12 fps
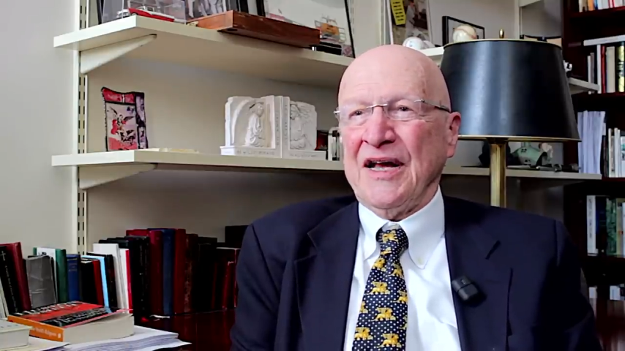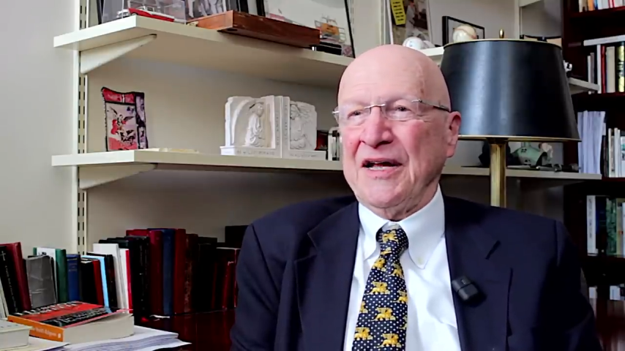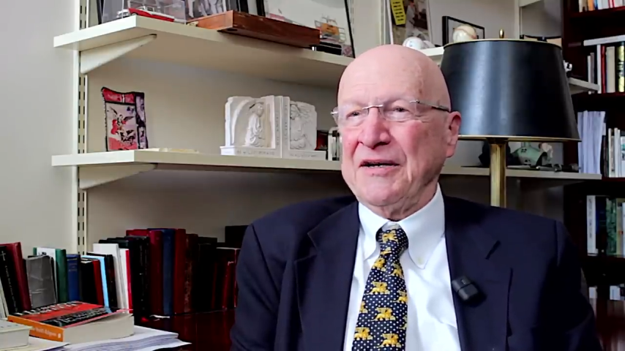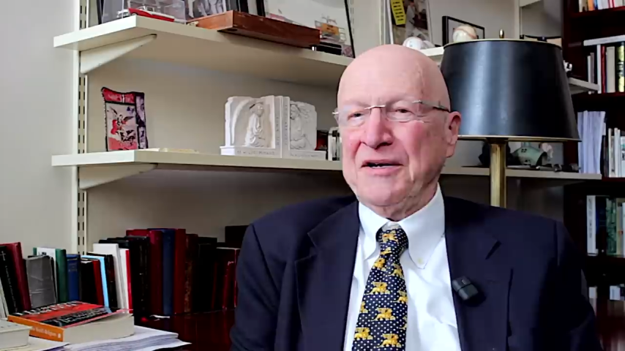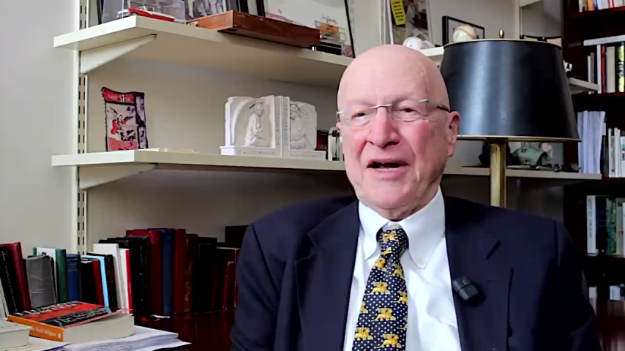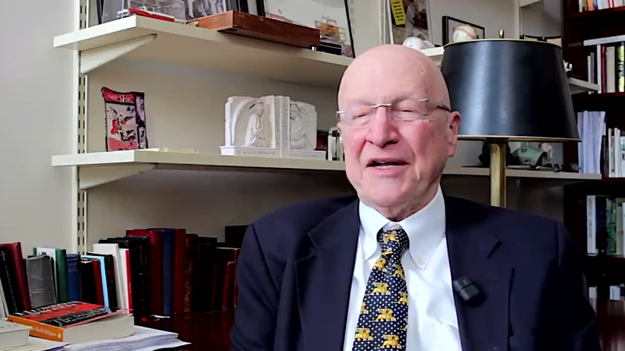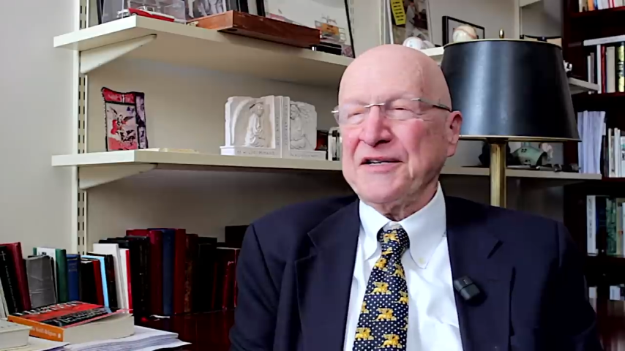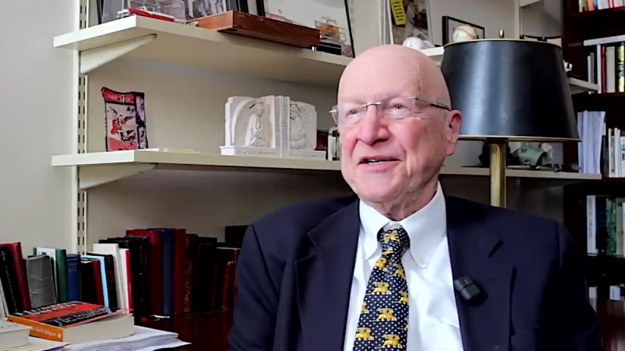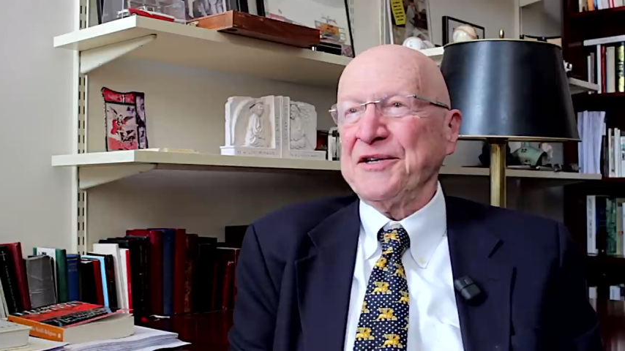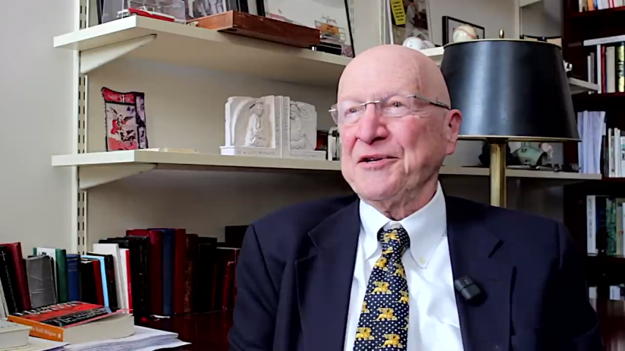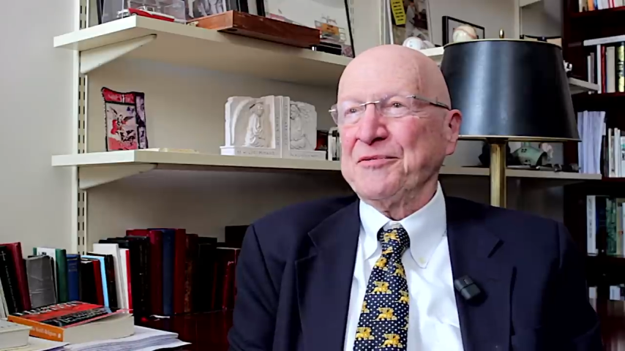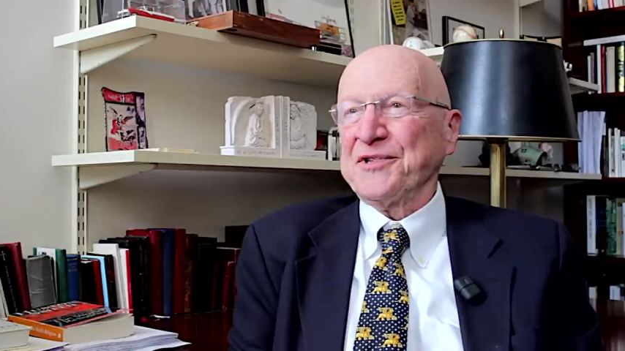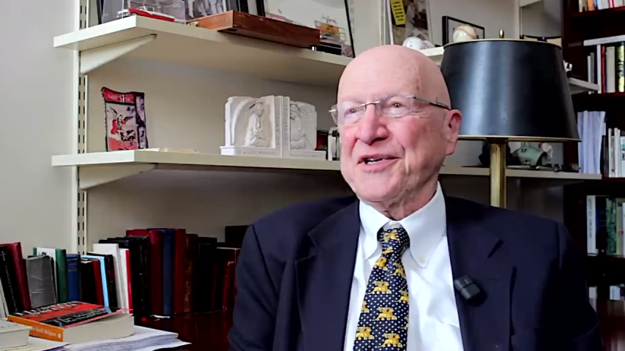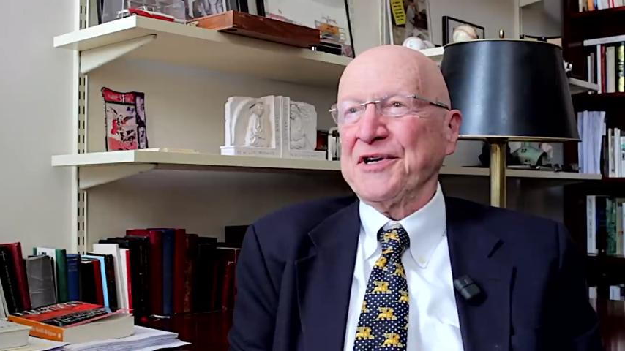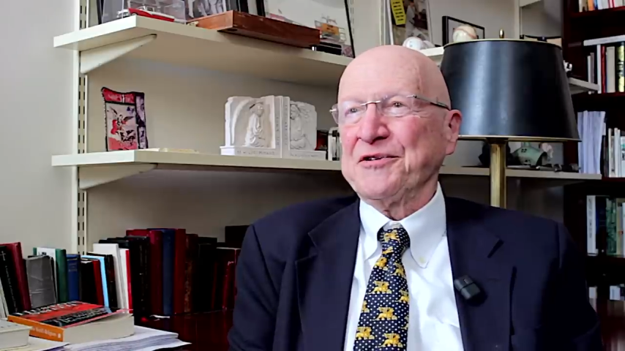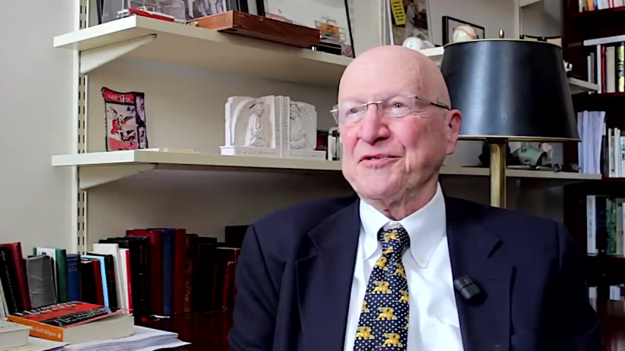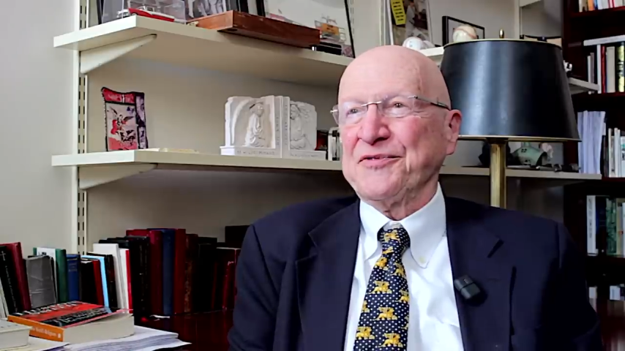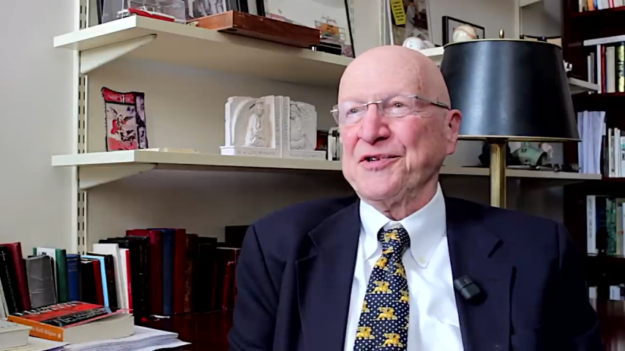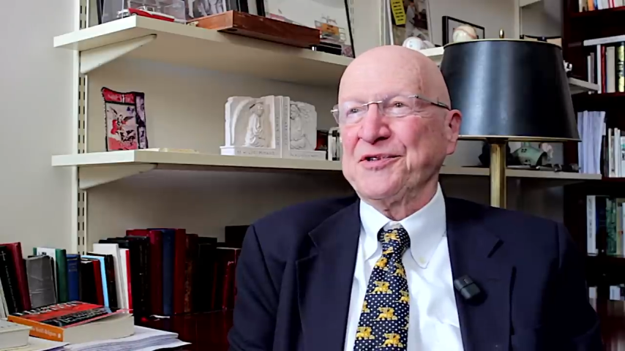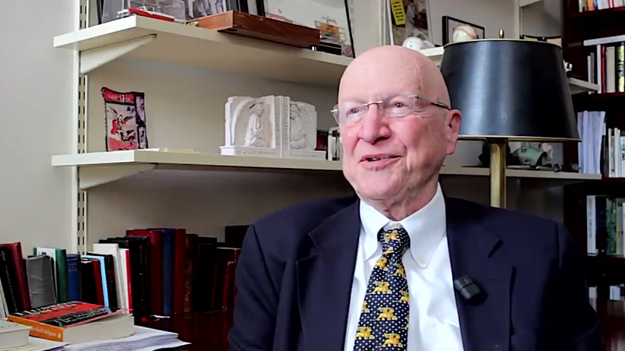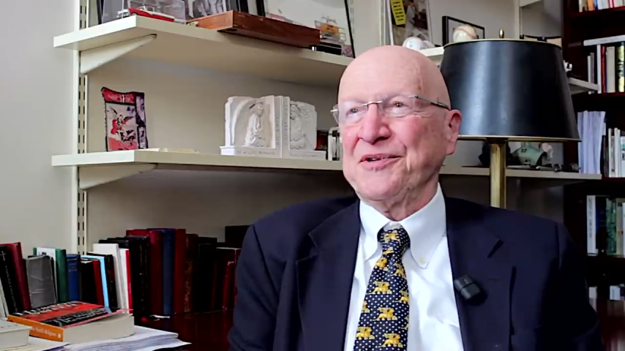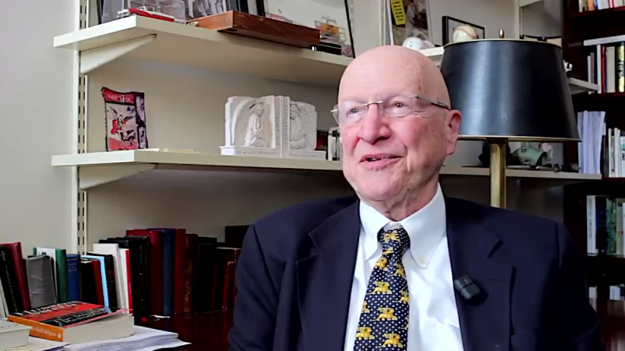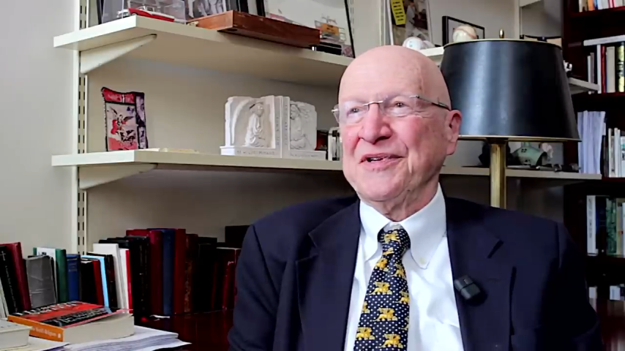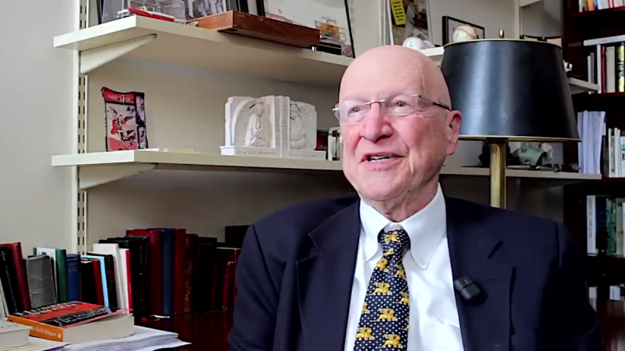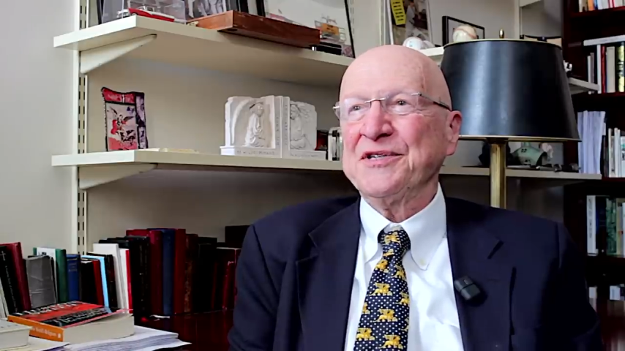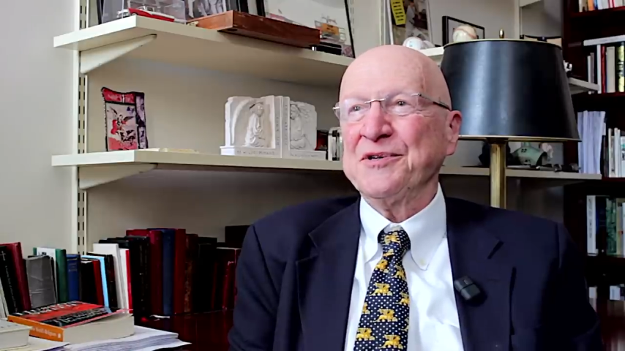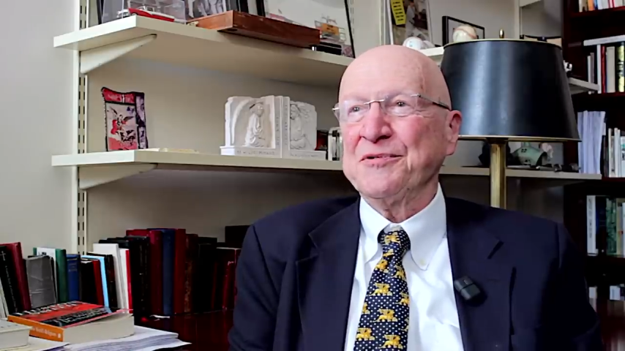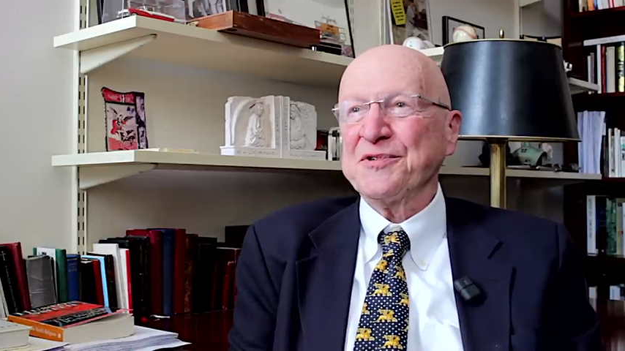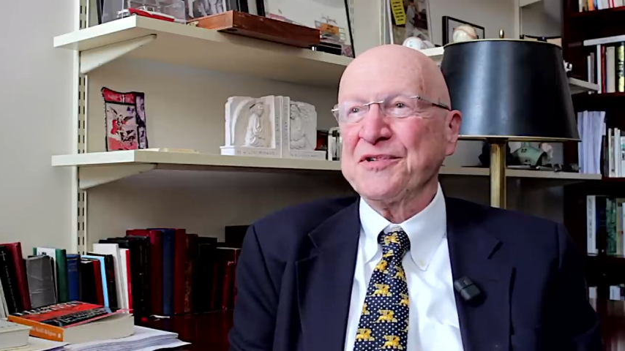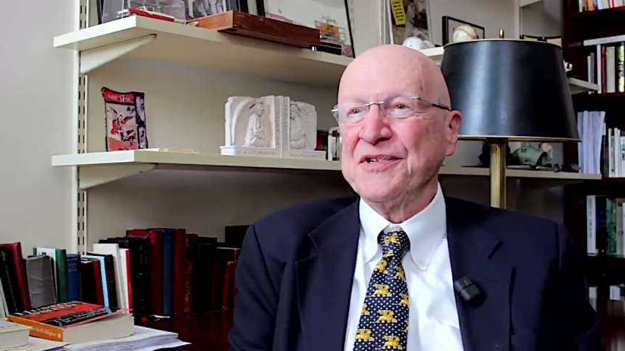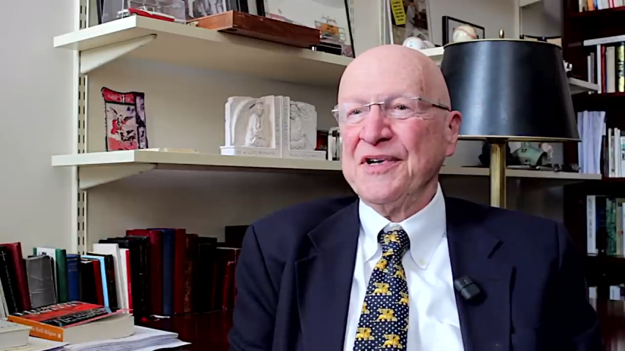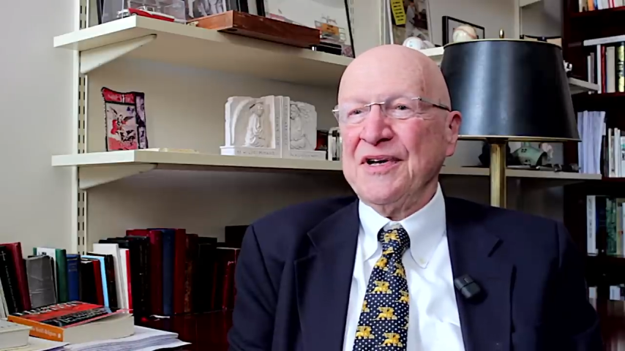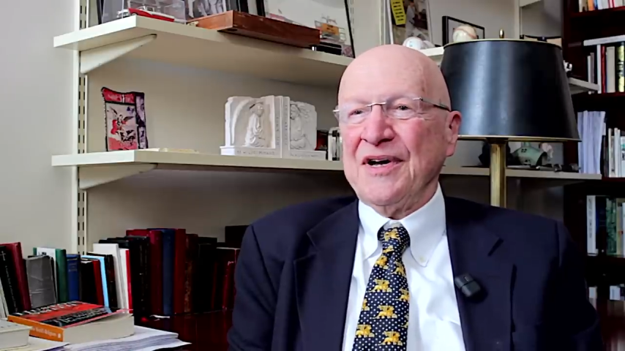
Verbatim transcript: and not to deal with the controversial issues